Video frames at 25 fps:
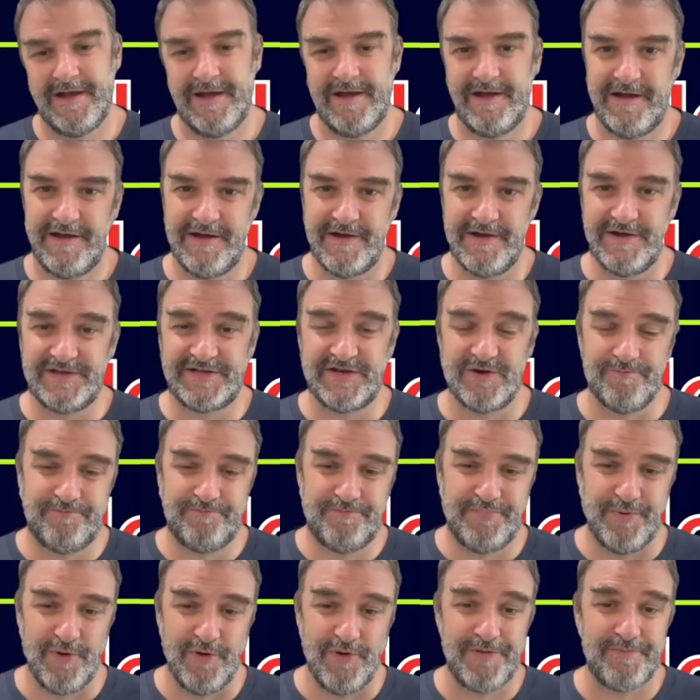those are
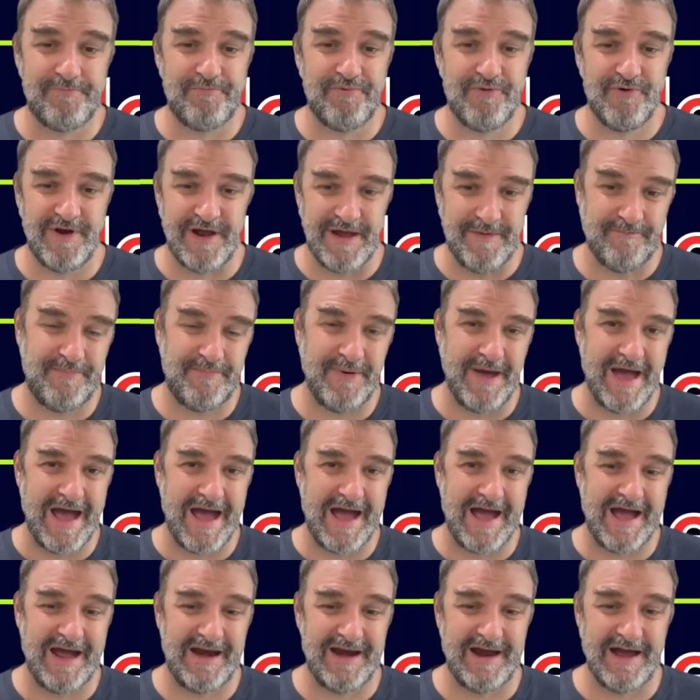both pretty bad.